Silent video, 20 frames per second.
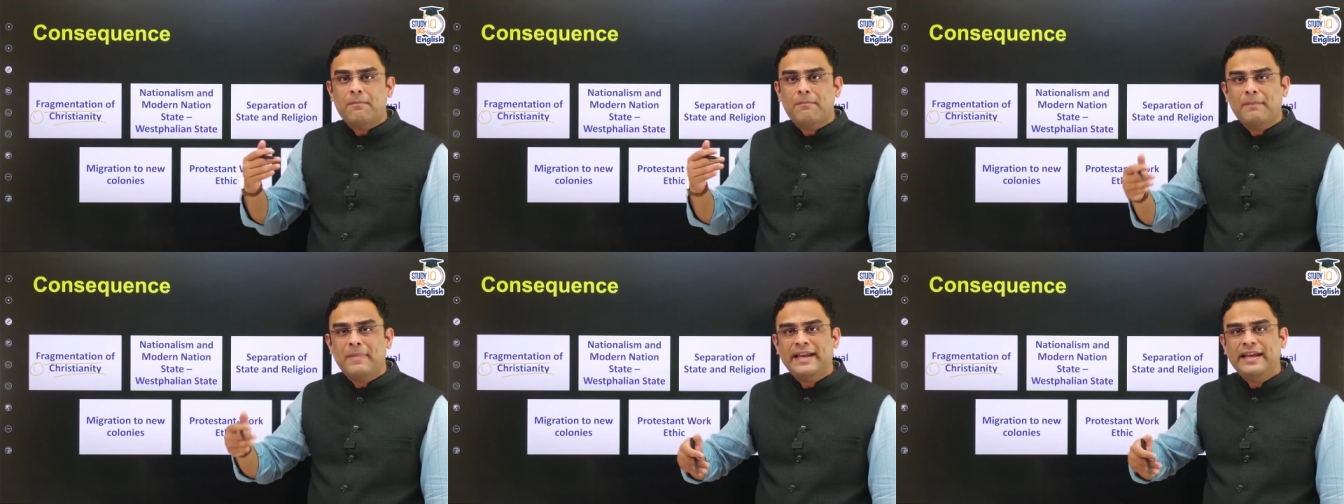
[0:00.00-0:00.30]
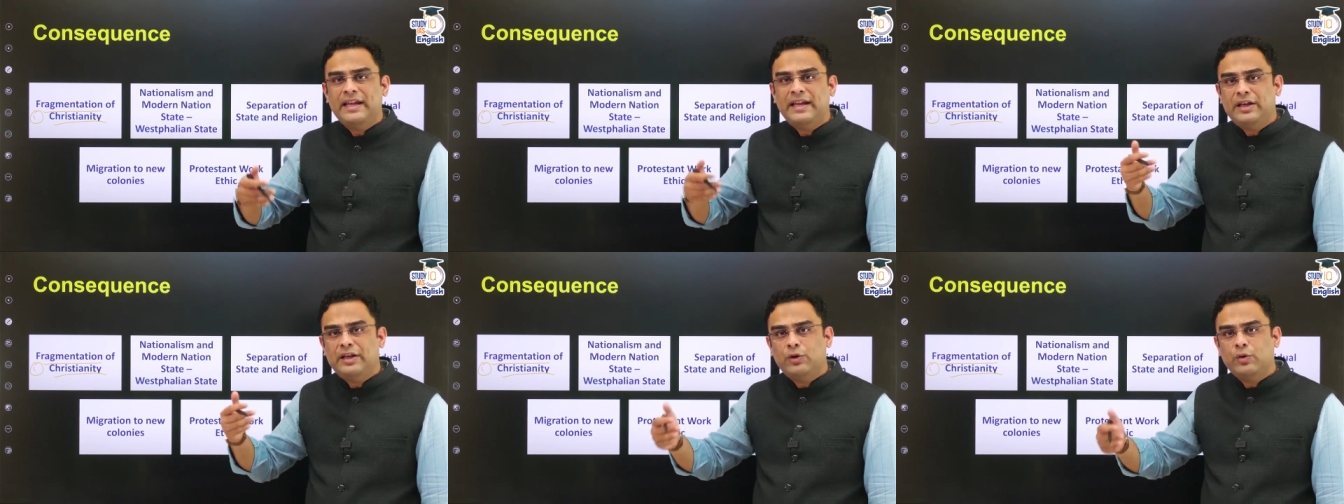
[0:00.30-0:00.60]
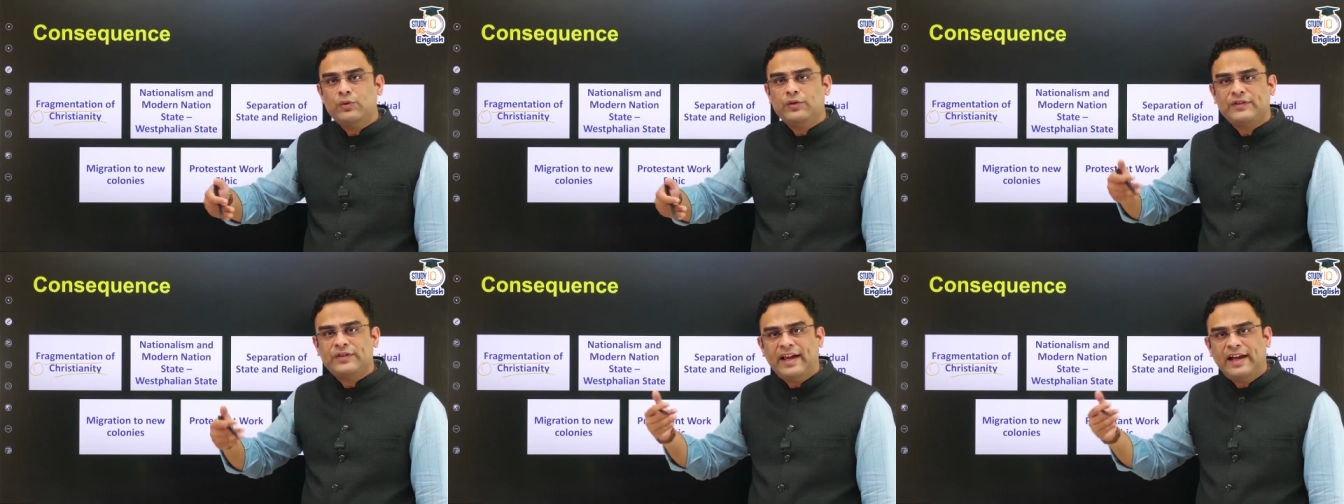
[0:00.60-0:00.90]
Many
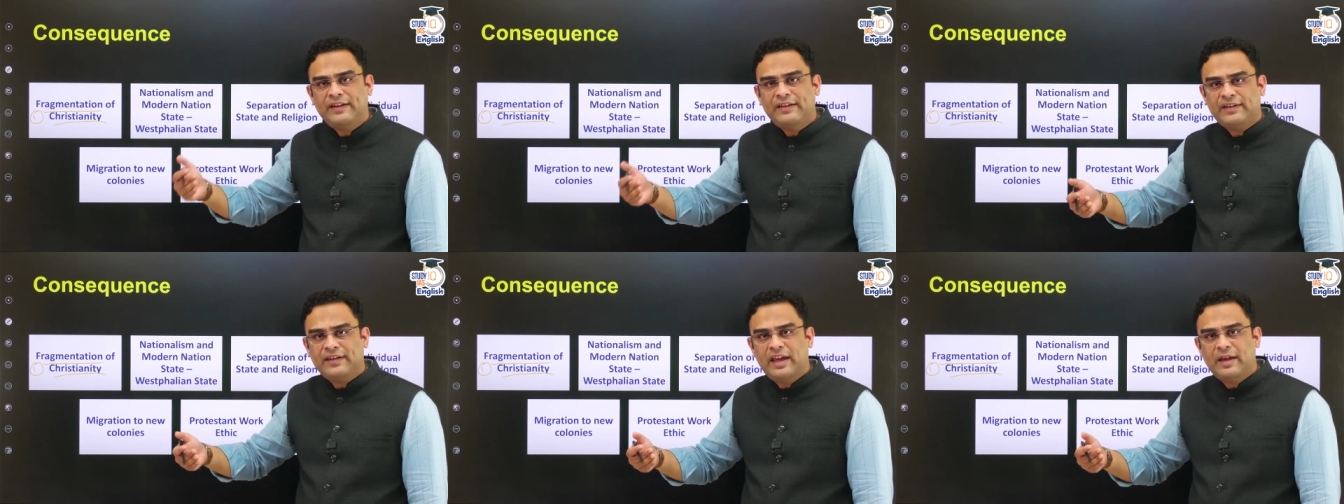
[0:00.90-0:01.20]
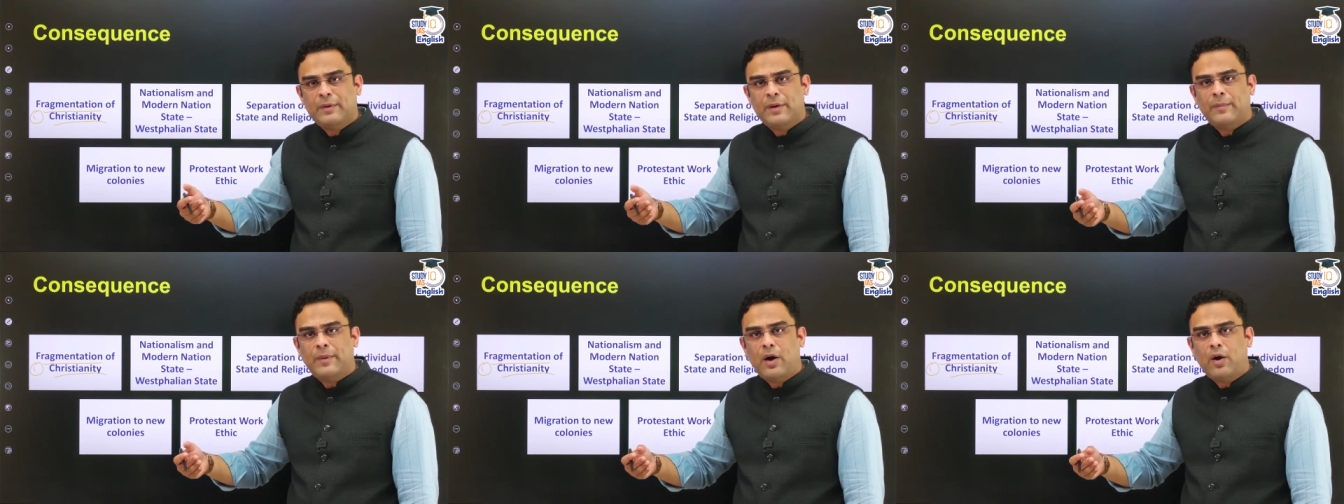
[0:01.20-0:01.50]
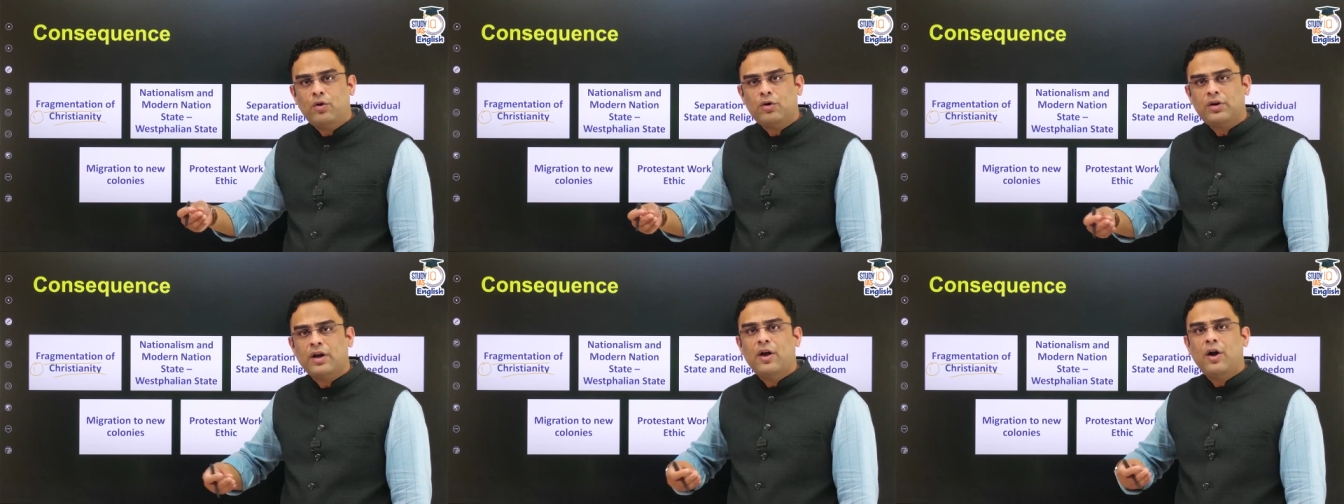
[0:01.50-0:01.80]
new sects came
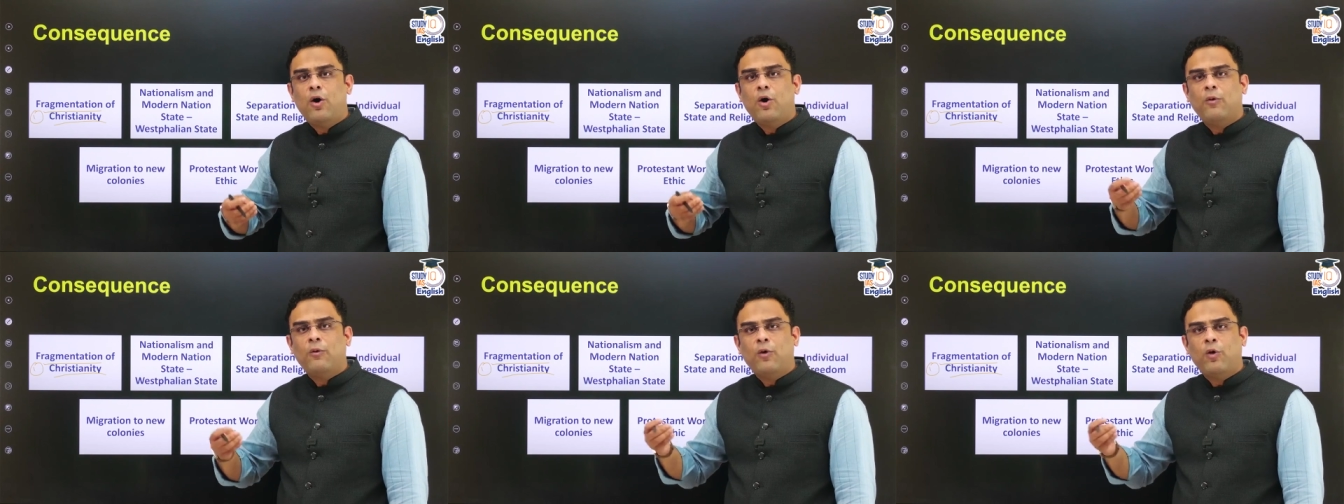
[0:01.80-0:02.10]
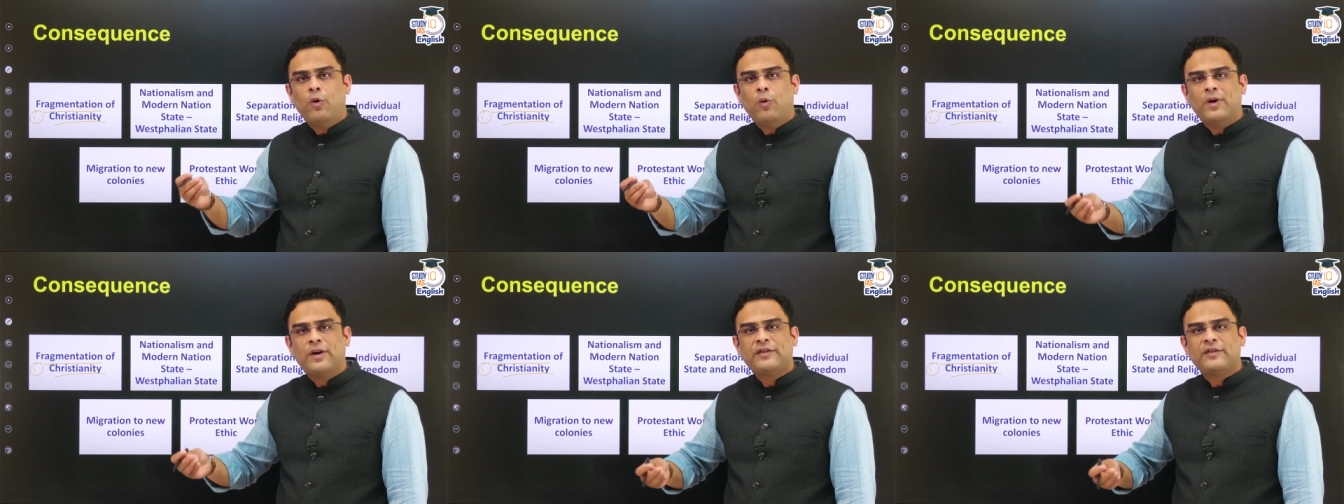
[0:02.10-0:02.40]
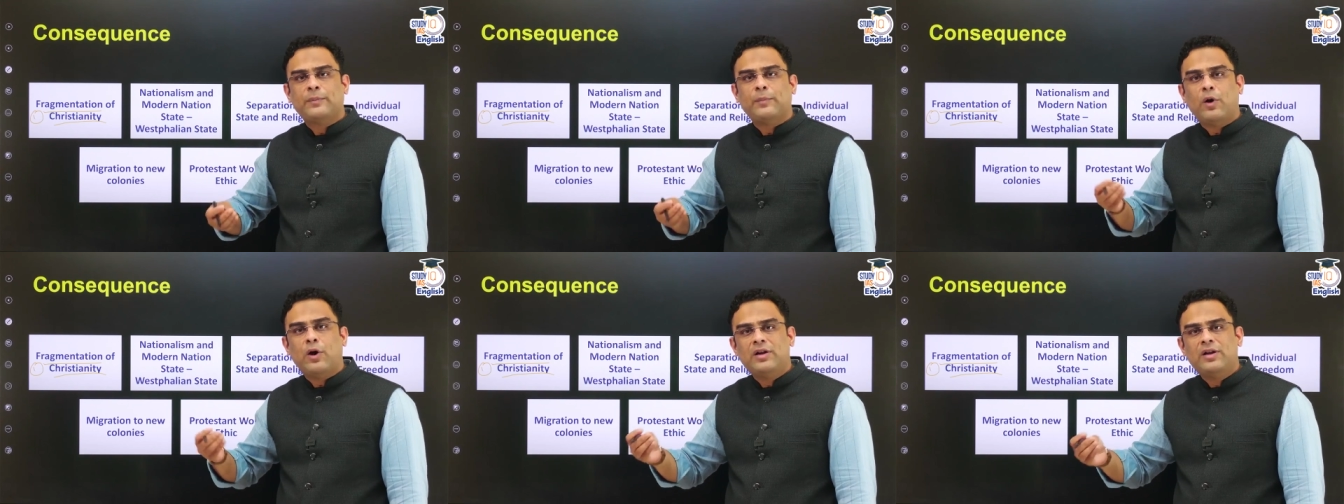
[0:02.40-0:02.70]
about over
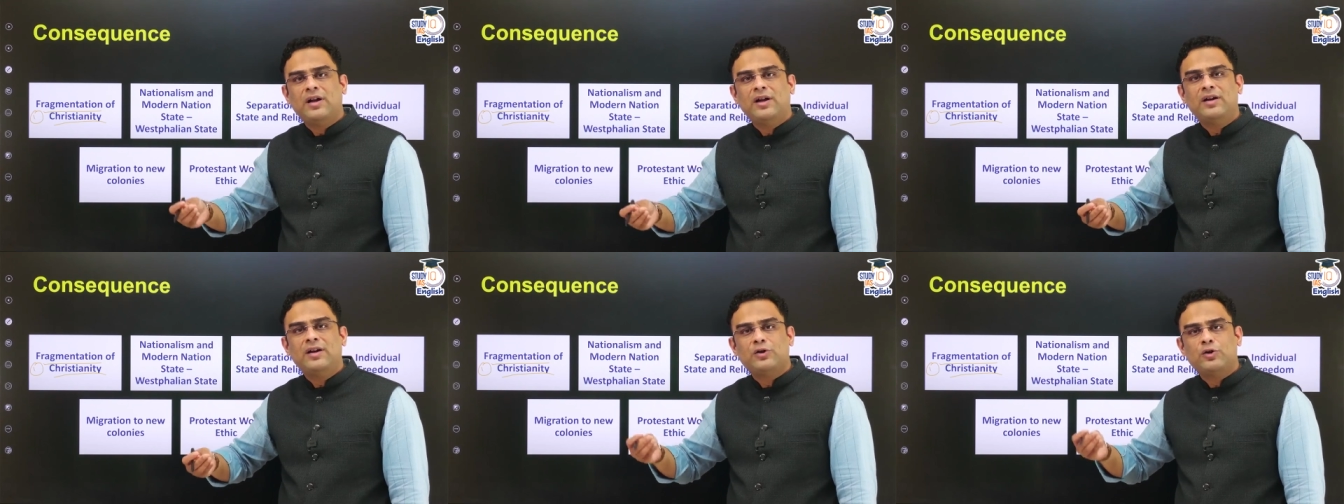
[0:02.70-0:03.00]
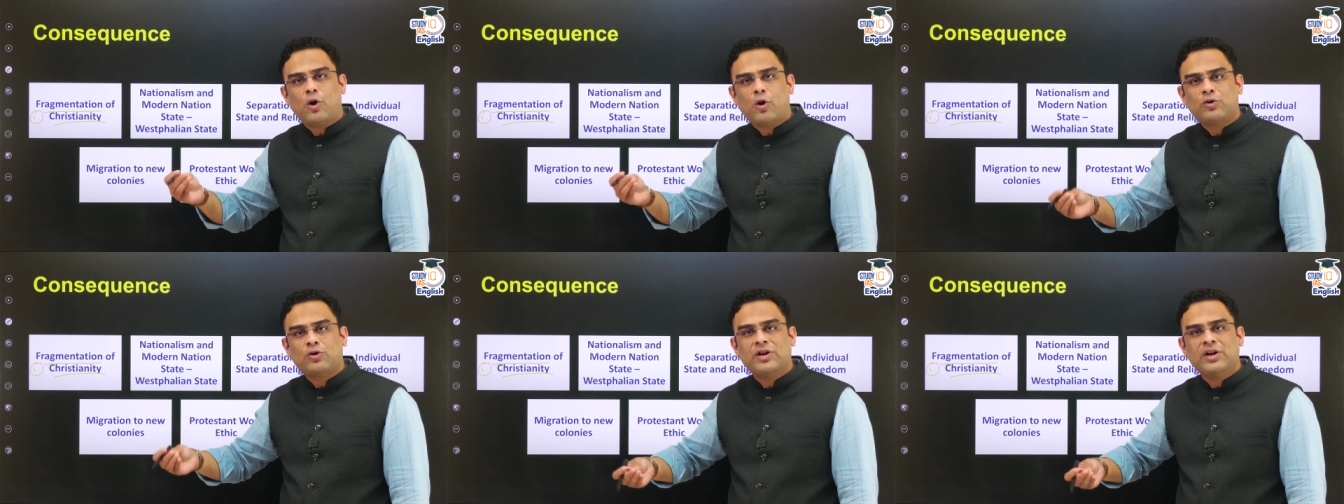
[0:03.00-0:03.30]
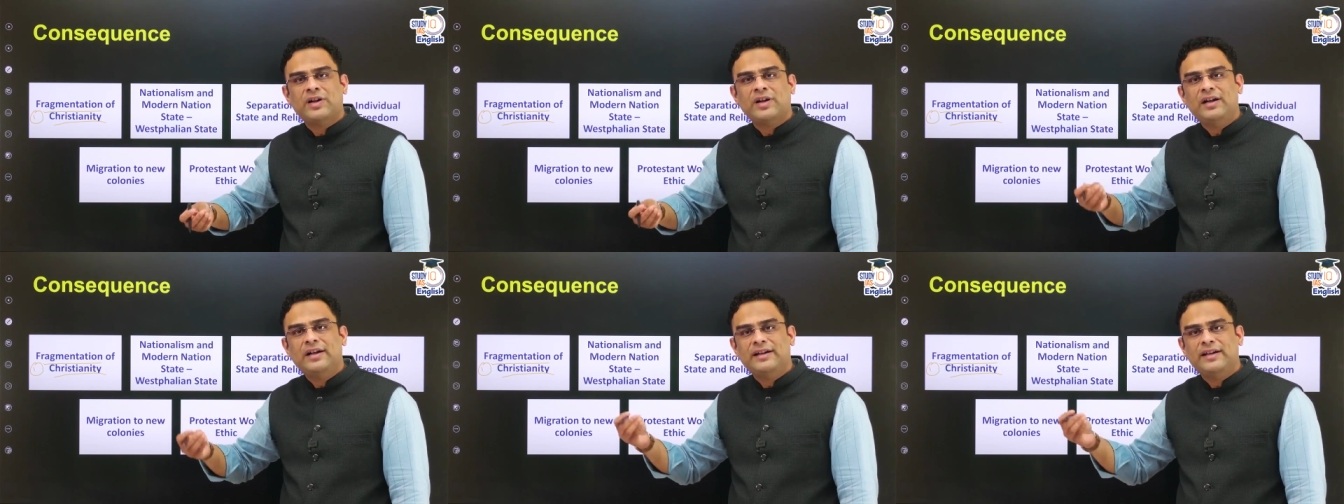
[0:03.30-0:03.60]
smaller
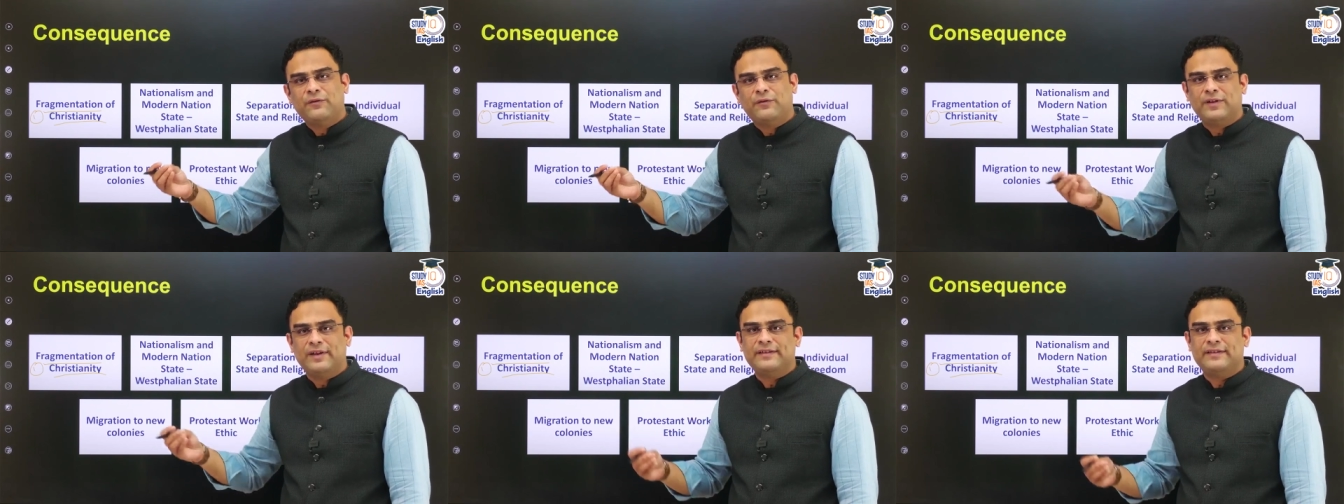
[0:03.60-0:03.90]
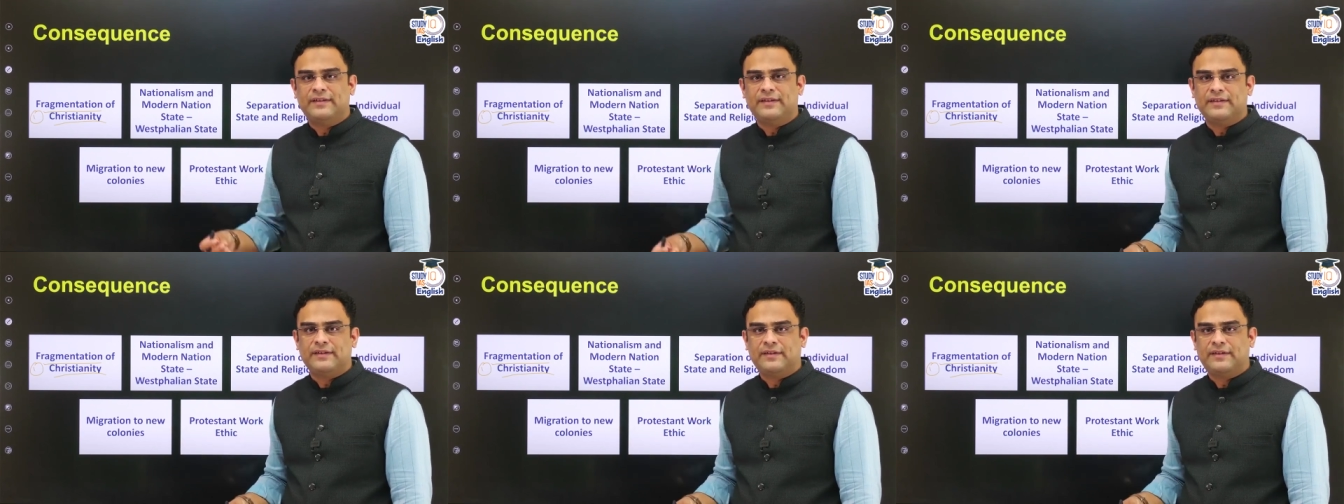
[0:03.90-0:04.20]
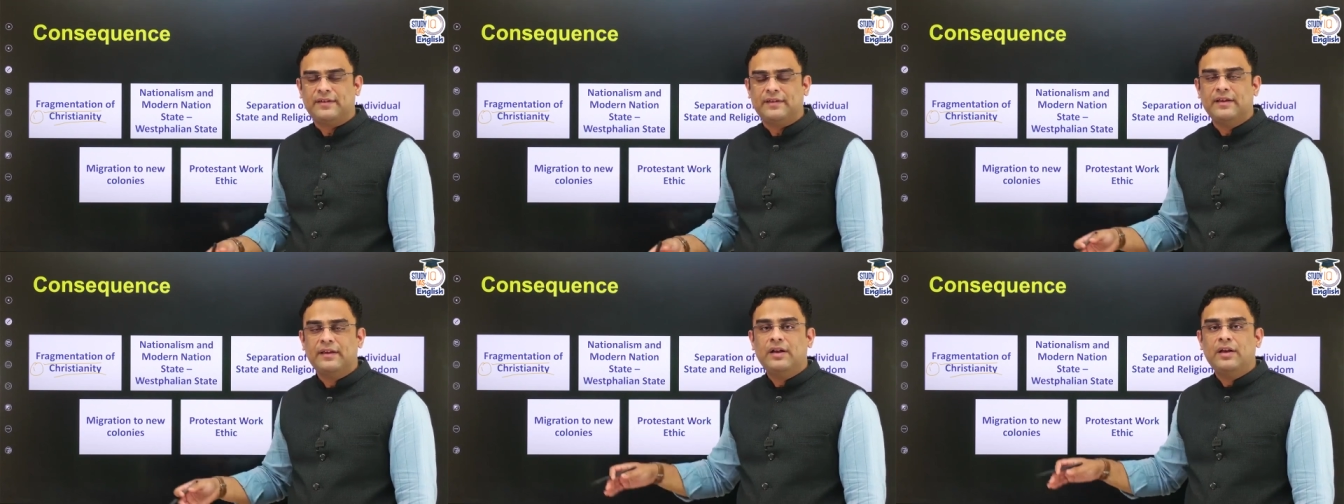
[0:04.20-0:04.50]
doctrinal
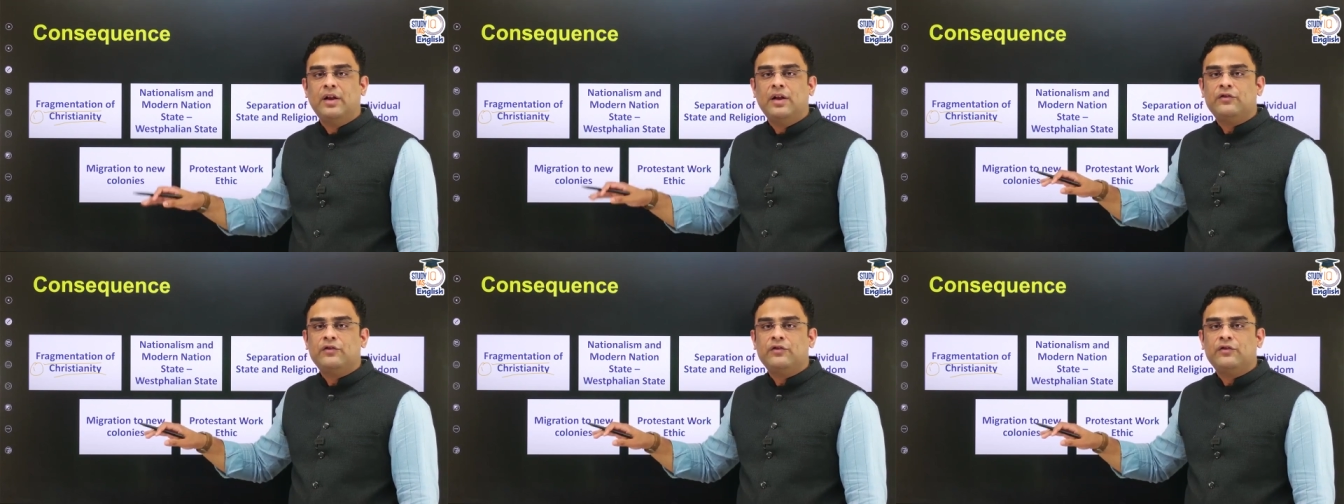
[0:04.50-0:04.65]
differences.